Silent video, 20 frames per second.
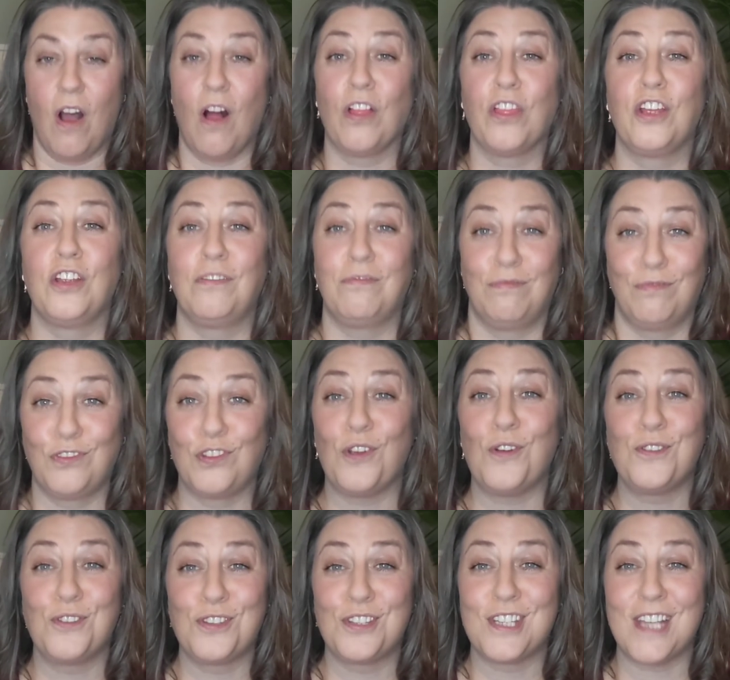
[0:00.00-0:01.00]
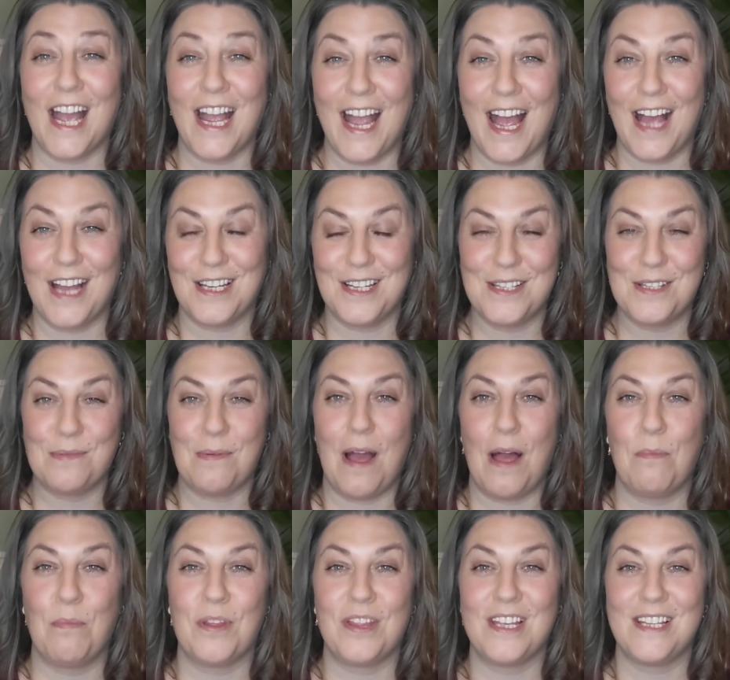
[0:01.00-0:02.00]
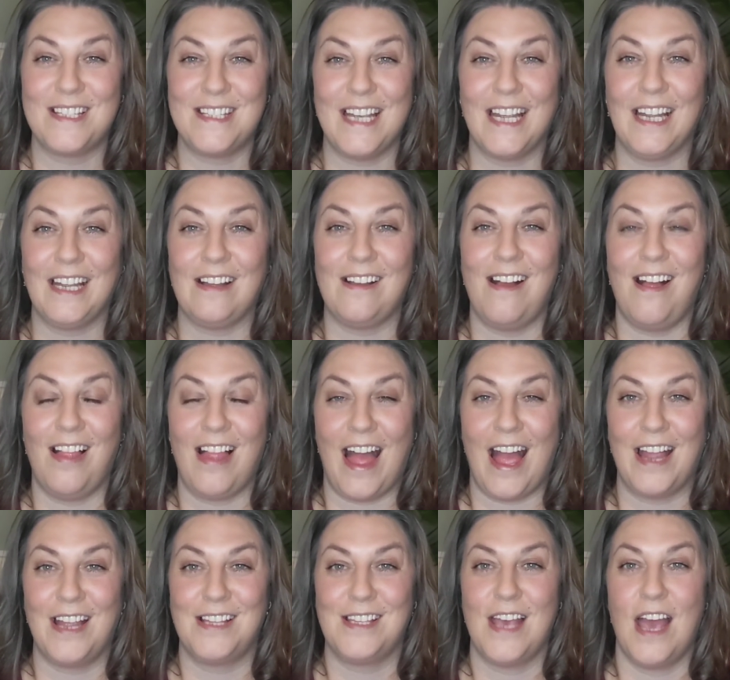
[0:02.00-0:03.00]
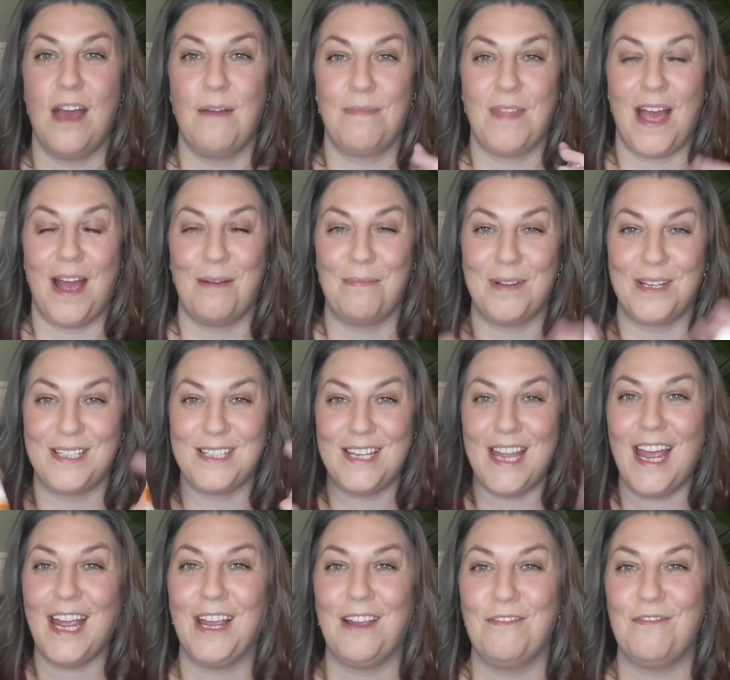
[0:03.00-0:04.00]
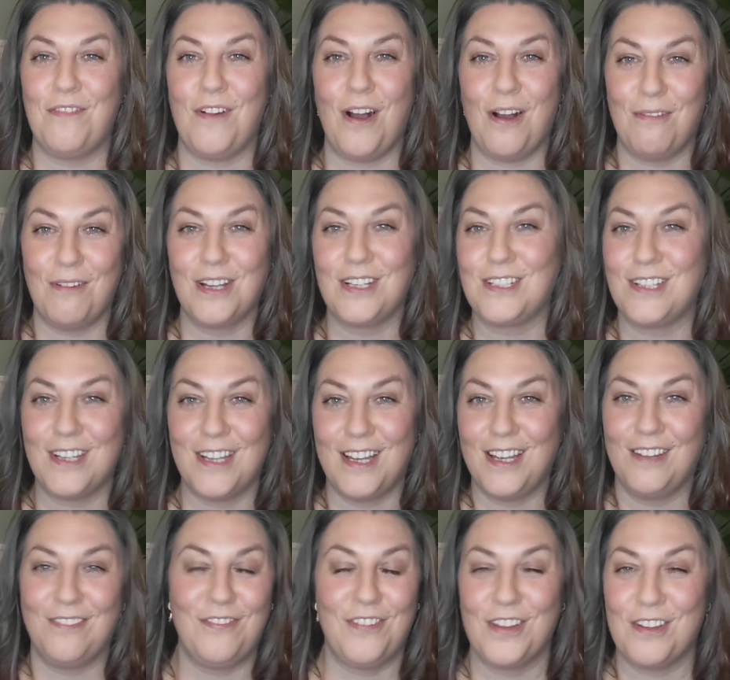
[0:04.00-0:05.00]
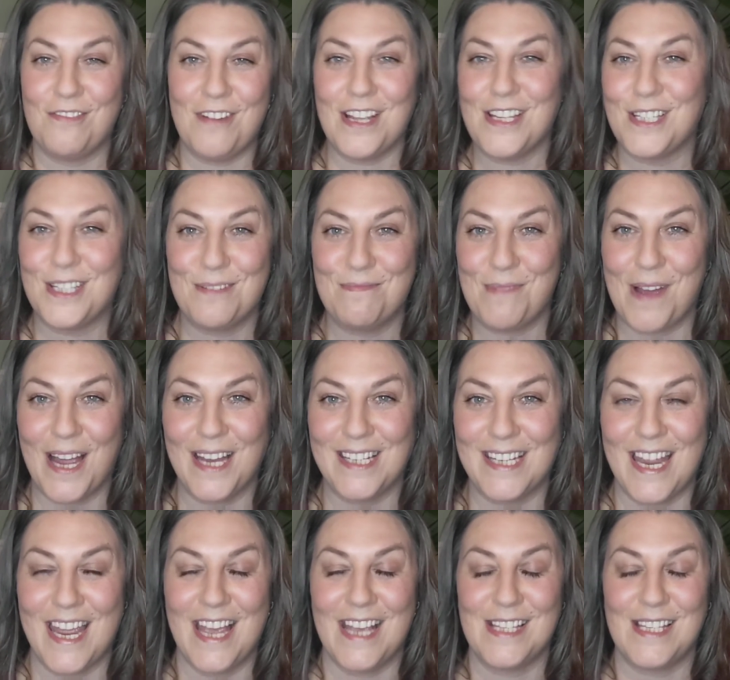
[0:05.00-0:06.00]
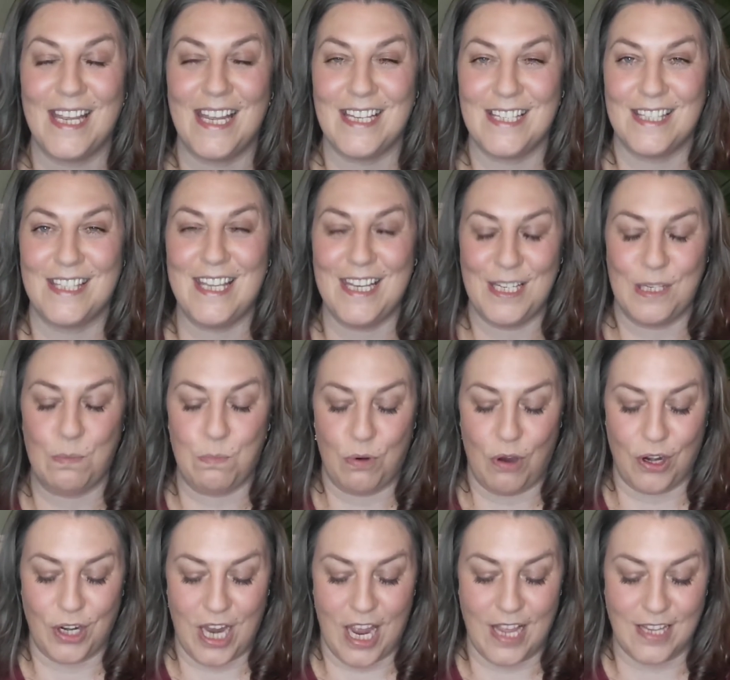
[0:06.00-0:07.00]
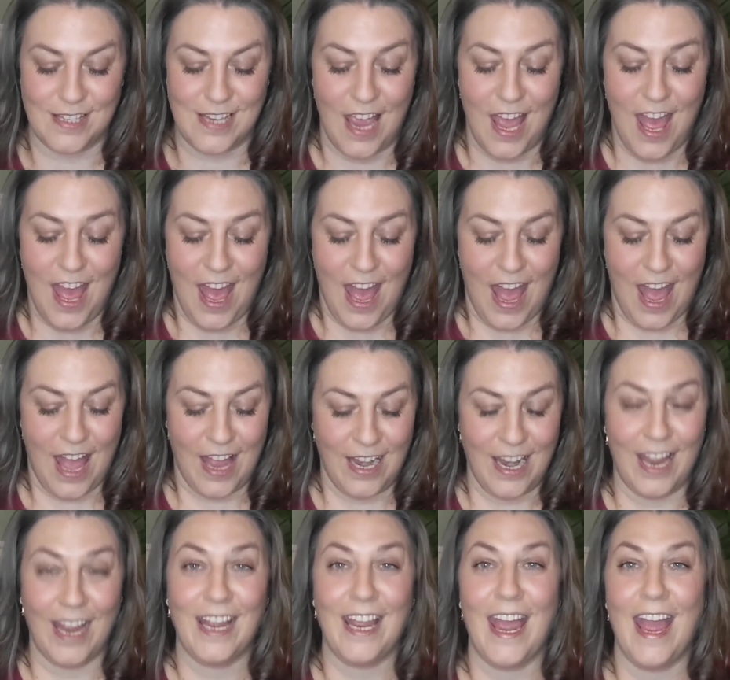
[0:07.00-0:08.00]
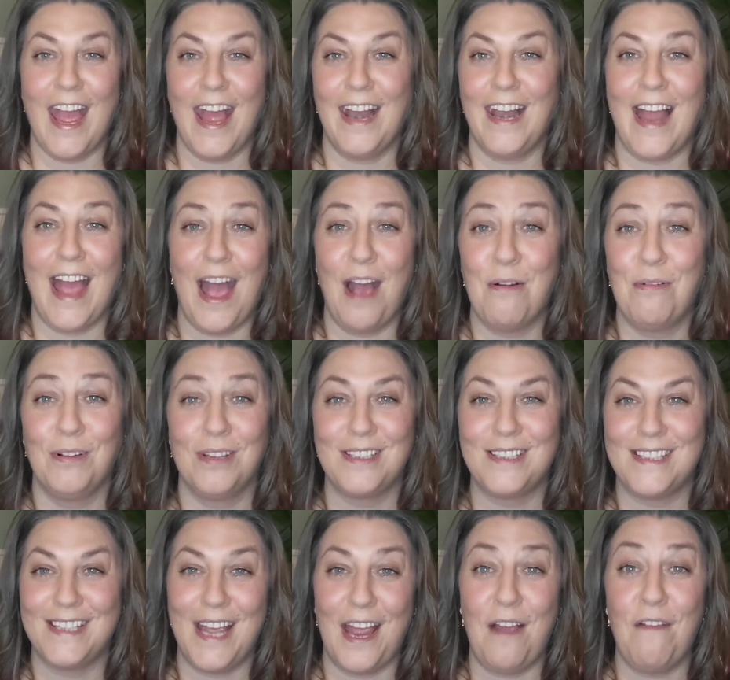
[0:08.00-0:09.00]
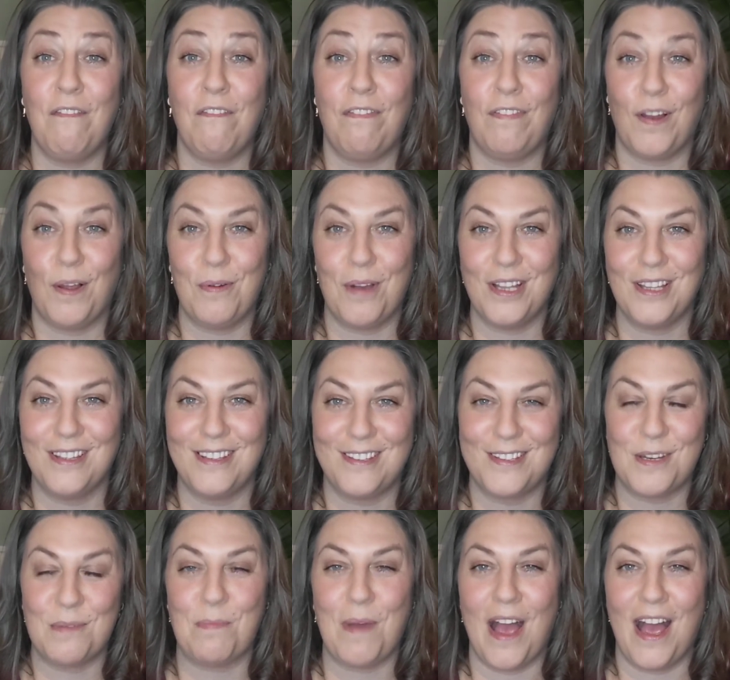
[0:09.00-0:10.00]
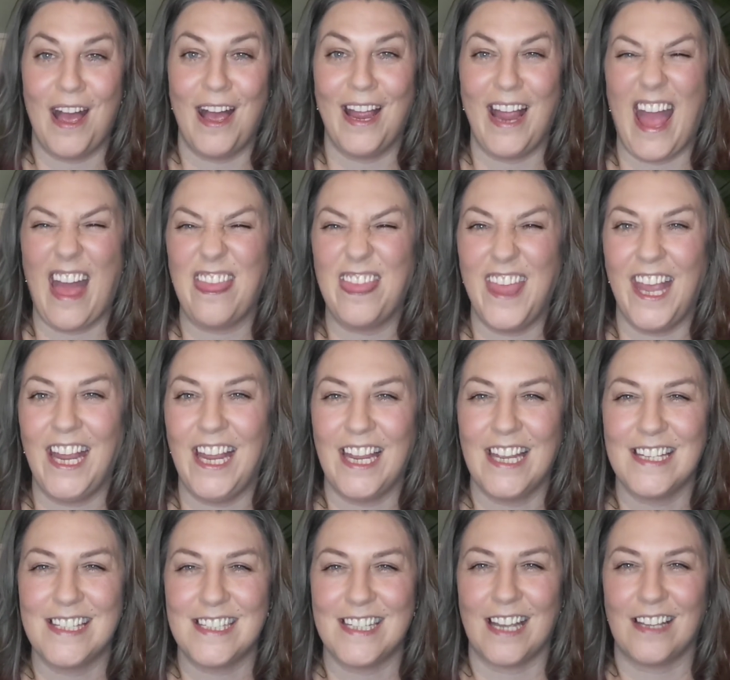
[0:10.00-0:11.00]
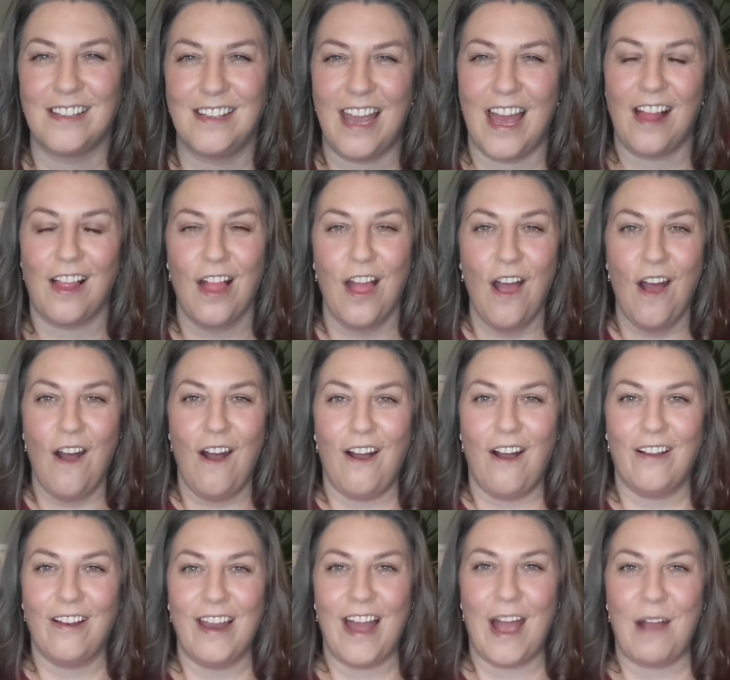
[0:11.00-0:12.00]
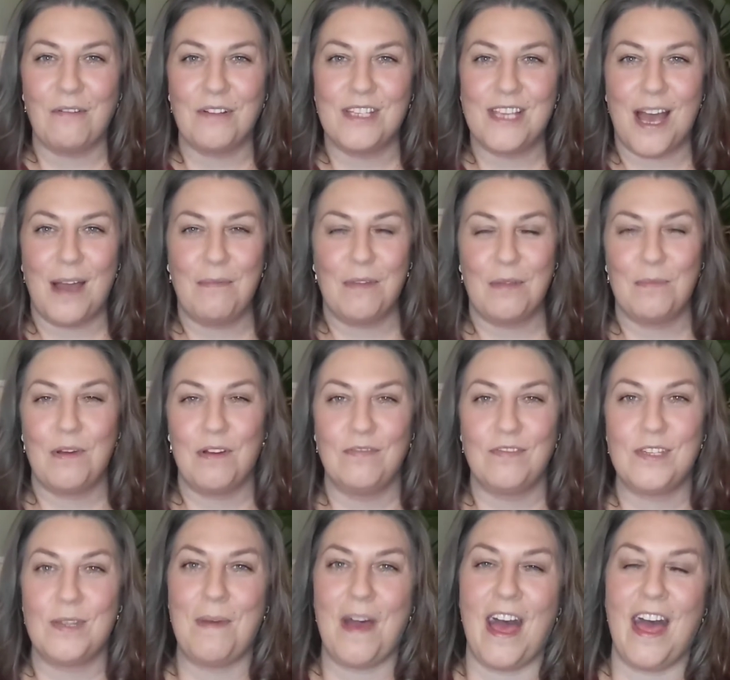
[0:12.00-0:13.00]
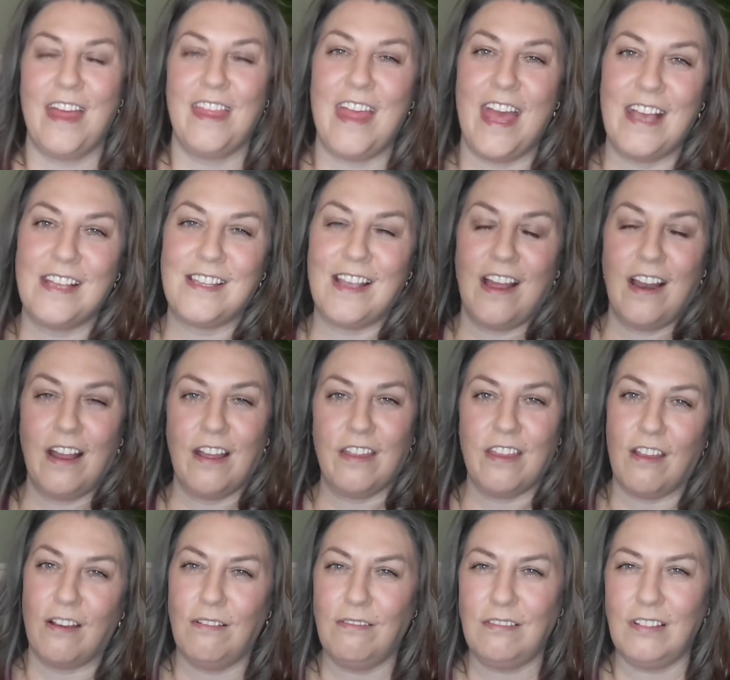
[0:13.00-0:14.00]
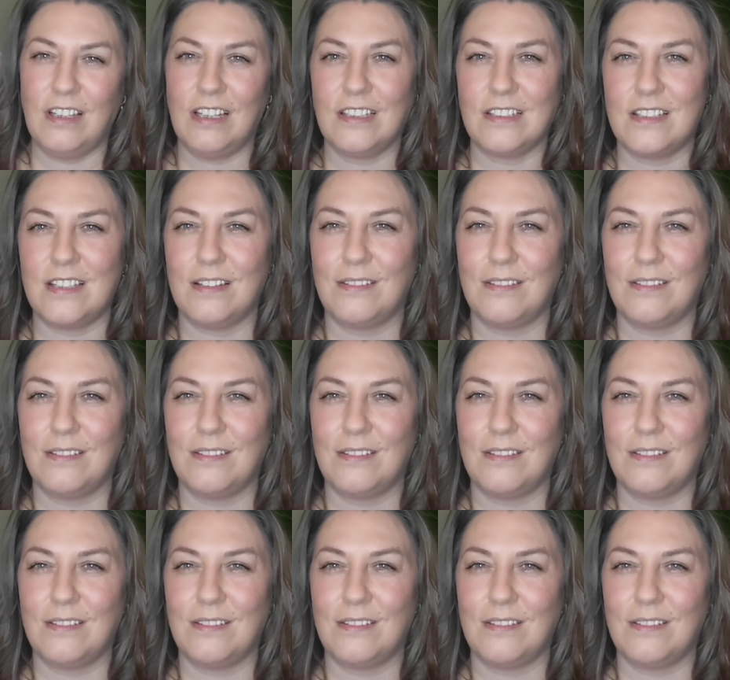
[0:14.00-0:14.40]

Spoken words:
all the duds I had as well, but the single item that I'll be taking forward for the rest of my days is this product. And again, I was influenced by, I think it's Danielle on Our Time of the Month to buy this, and I thought, oh, that